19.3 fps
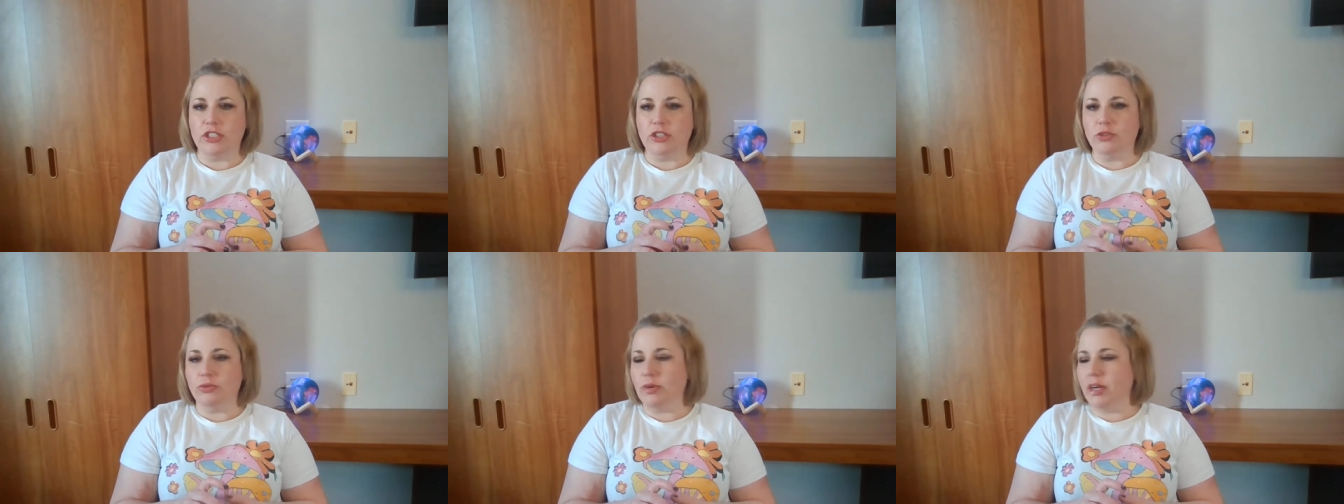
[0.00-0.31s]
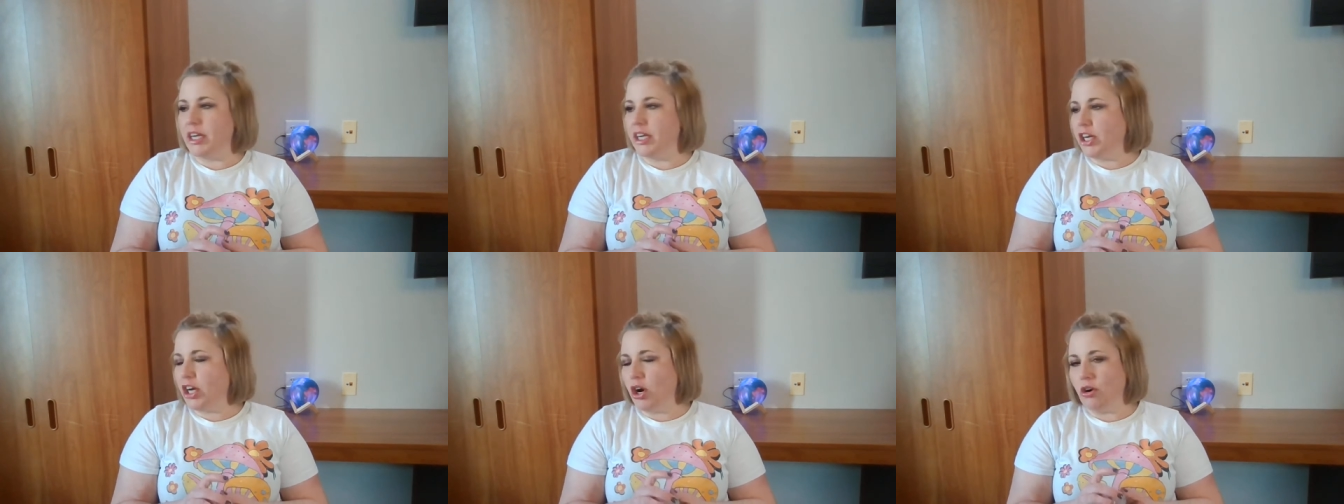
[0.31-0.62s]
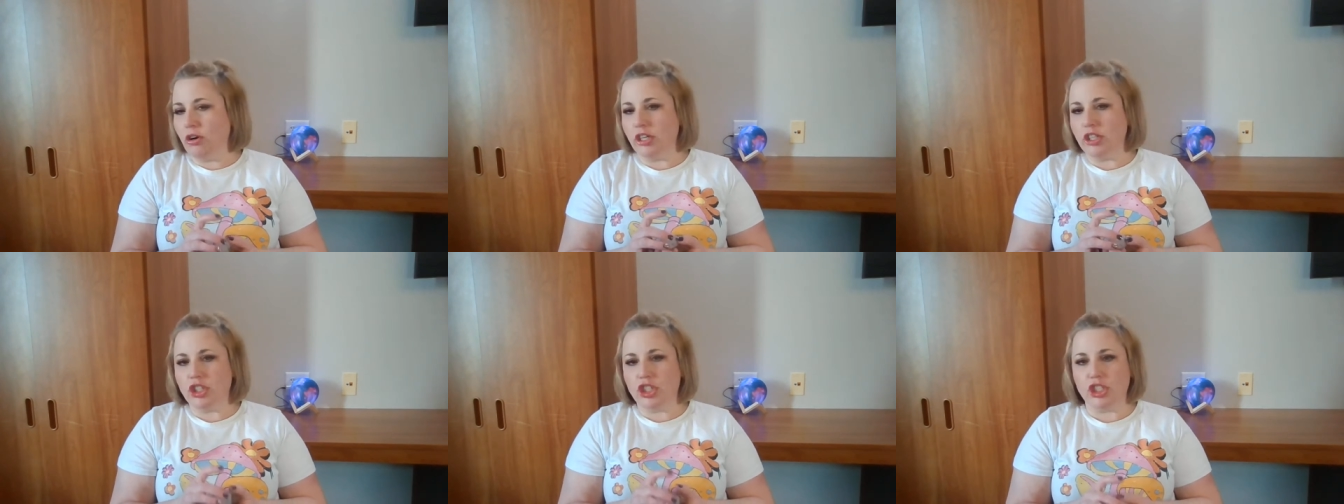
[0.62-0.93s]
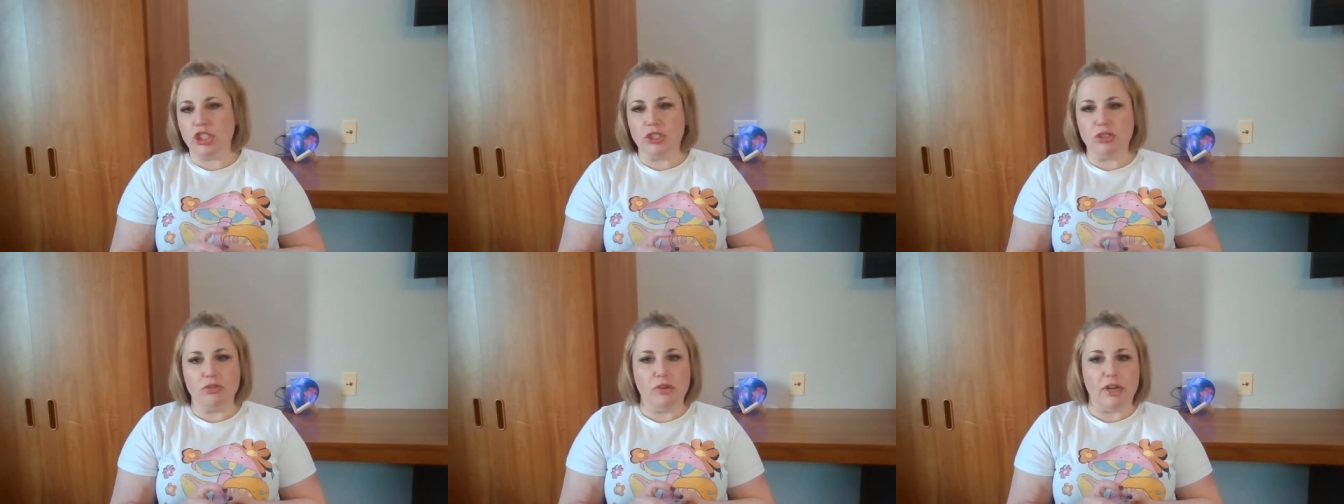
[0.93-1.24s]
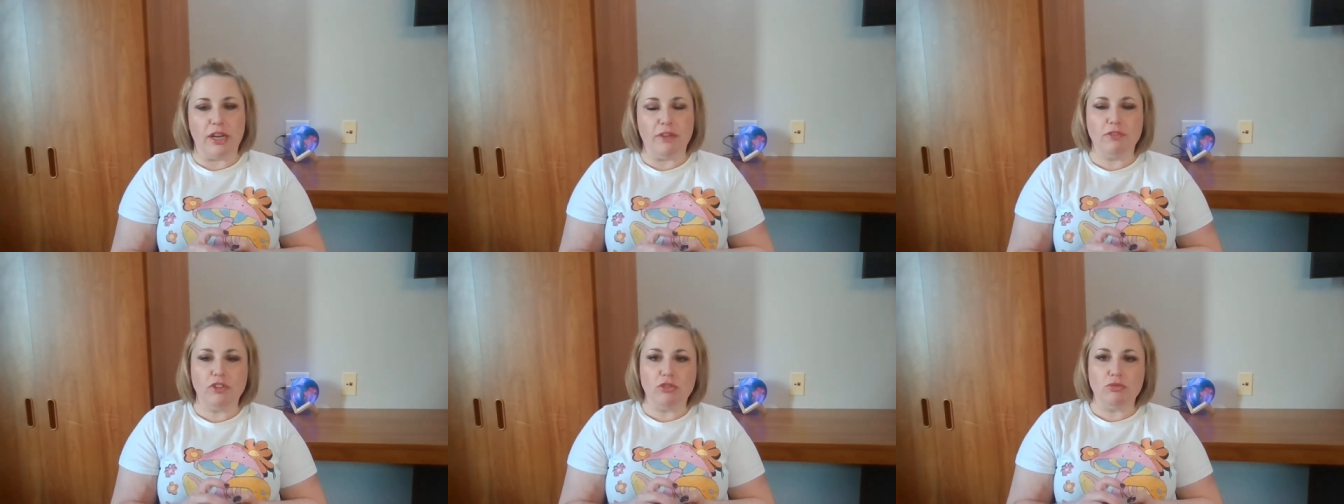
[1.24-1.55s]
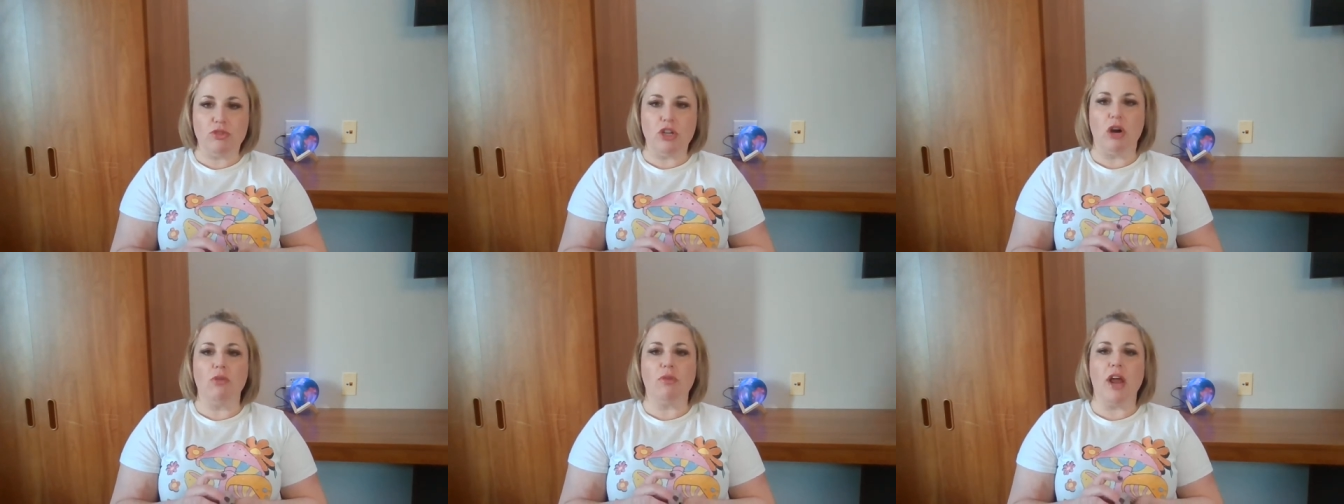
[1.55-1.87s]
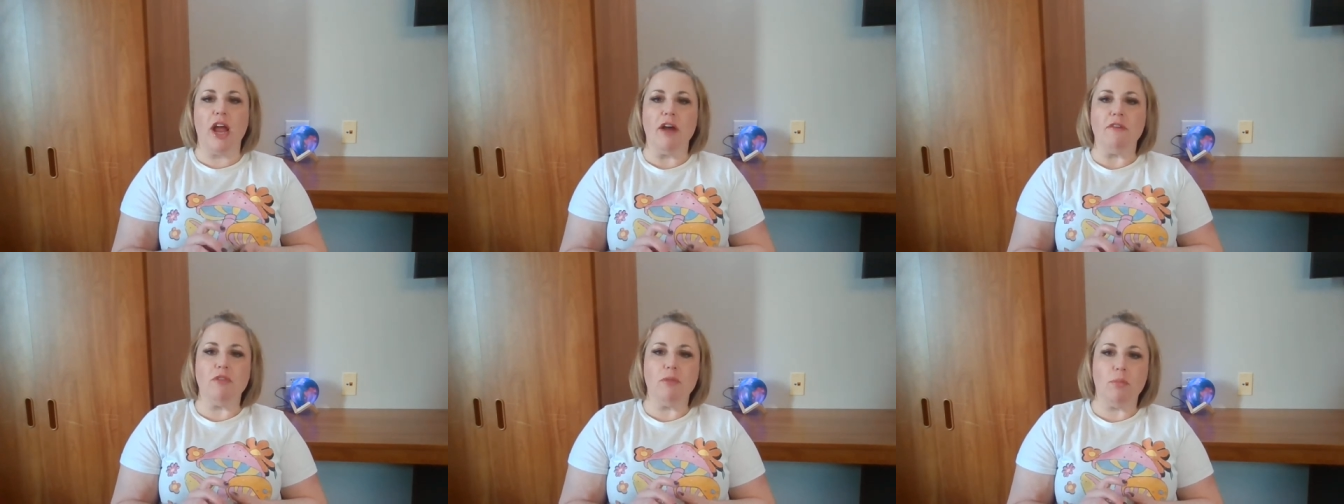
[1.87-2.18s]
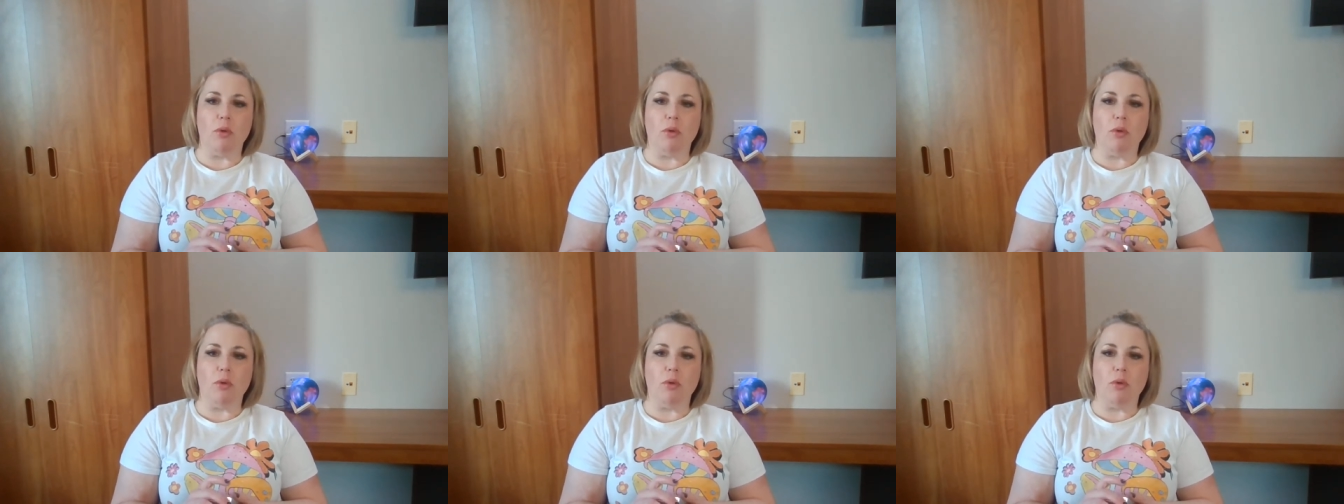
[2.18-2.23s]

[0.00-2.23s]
to encourage you if you don't have